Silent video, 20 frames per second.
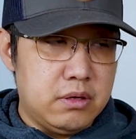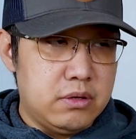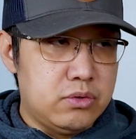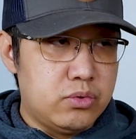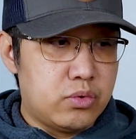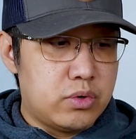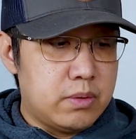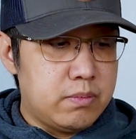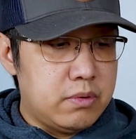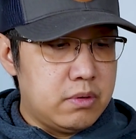
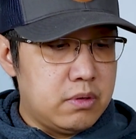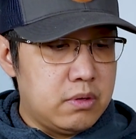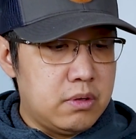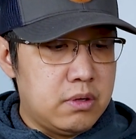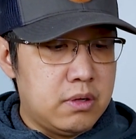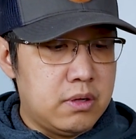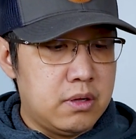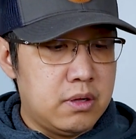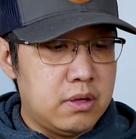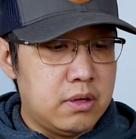
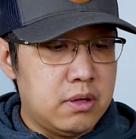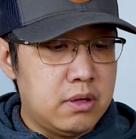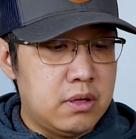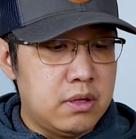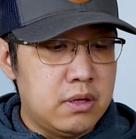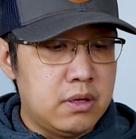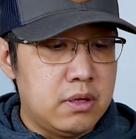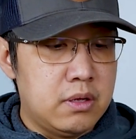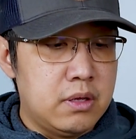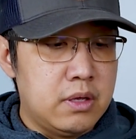durable,
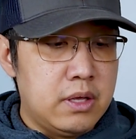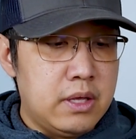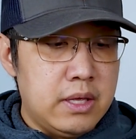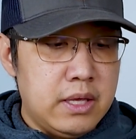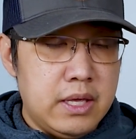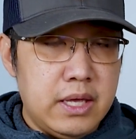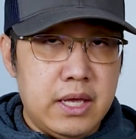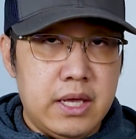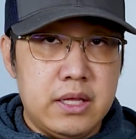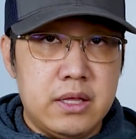
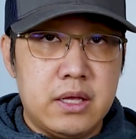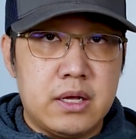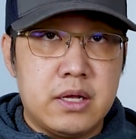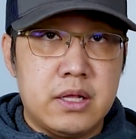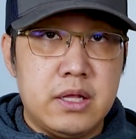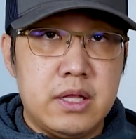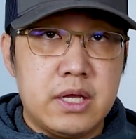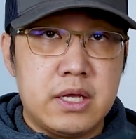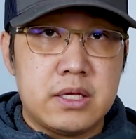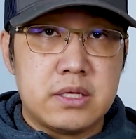and the
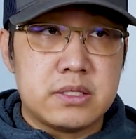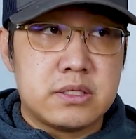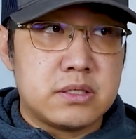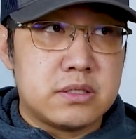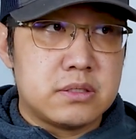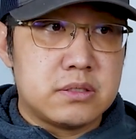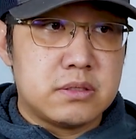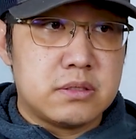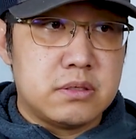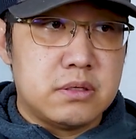
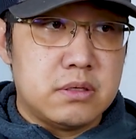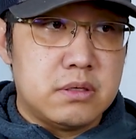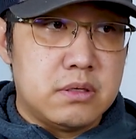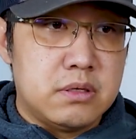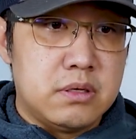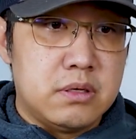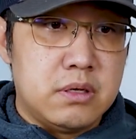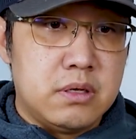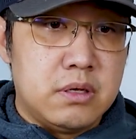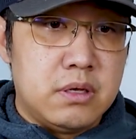clicks,
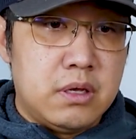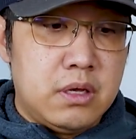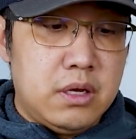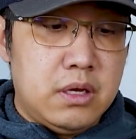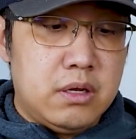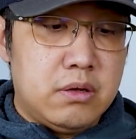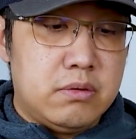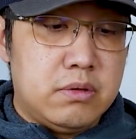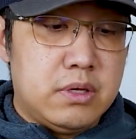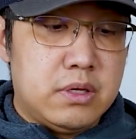
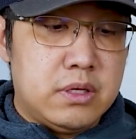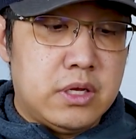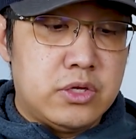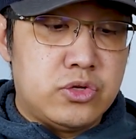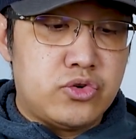you know, the